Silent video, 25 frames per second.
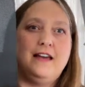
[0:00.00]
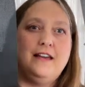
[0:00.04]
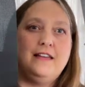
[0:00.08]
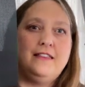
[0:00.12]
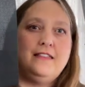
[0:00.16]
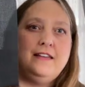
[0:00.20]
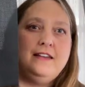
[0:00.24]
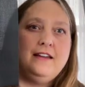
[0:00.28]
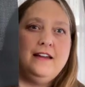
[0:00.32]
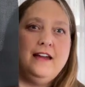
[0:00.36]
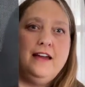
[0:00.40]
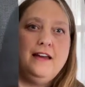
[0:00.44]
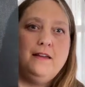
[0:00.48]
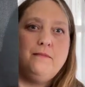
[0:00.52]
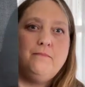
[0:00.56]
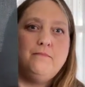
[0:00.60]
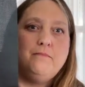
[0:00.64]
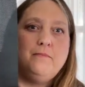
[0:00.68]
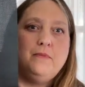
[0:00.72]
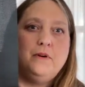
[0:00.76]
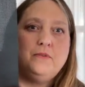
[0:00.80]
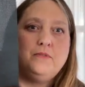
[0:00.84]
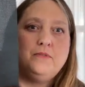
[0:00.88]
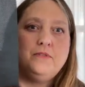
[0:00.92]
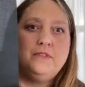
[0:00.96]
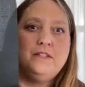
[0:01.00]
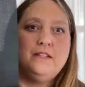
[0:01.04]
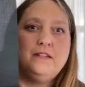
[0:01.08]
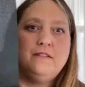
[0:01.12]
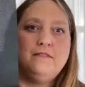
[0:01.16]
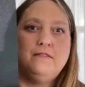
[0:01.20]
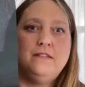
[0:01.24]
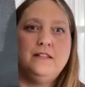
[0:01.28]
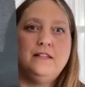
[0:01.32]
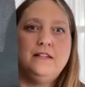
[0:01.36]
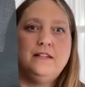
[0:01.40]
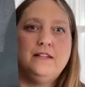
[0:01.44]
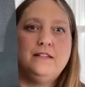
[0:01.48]
I think I had most
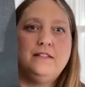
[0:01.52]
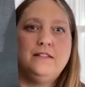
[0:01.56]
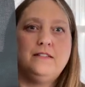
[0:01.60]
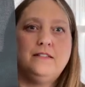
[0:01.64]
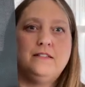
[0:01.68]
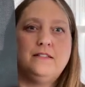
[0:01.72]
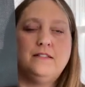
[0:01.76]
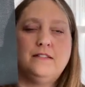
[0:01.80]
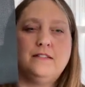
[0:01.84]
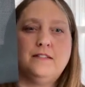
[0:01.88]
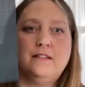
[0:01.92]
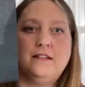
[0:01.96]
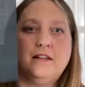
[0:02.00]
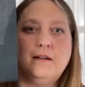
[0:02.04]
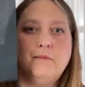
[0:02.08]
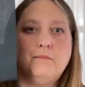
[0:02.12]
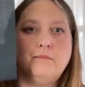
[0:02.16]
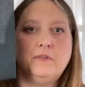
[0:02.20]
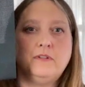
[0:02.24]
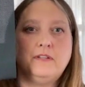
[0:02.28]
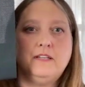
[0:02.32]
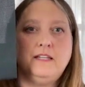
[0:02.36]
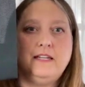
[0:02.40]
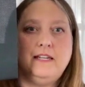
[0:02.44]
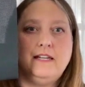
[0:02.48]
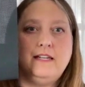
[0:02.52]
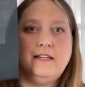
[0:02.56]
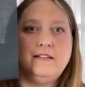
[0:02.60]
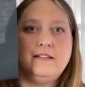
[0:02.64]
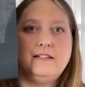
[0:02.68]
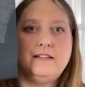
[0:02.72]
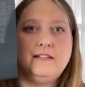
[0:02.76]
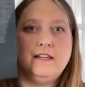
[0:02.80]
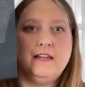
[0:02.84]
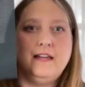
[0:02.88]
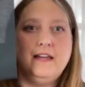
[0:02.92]
of this complete